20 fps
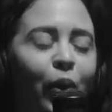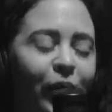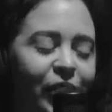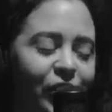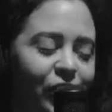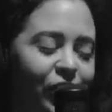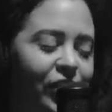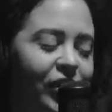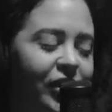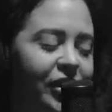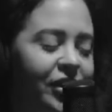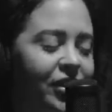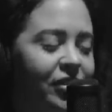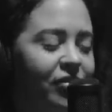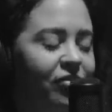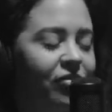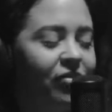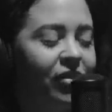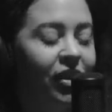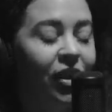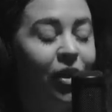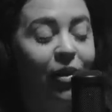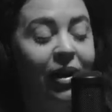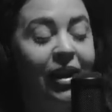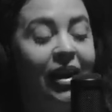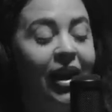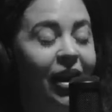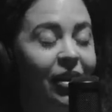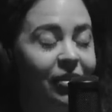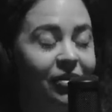we took this, you know,
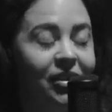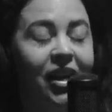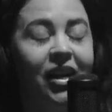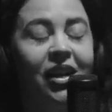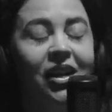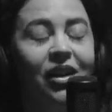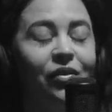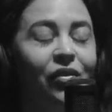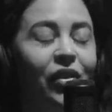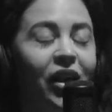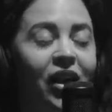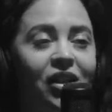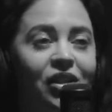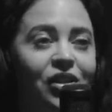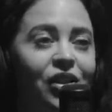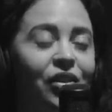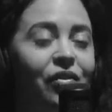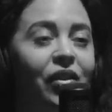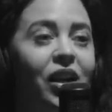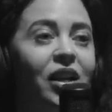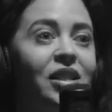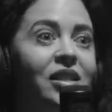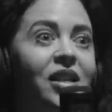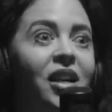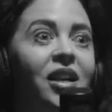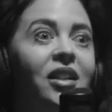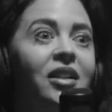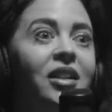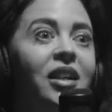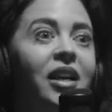again taking advantage of the fact
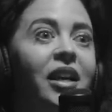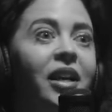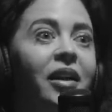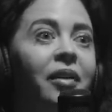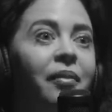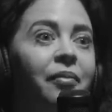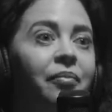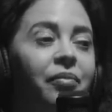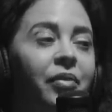suddenly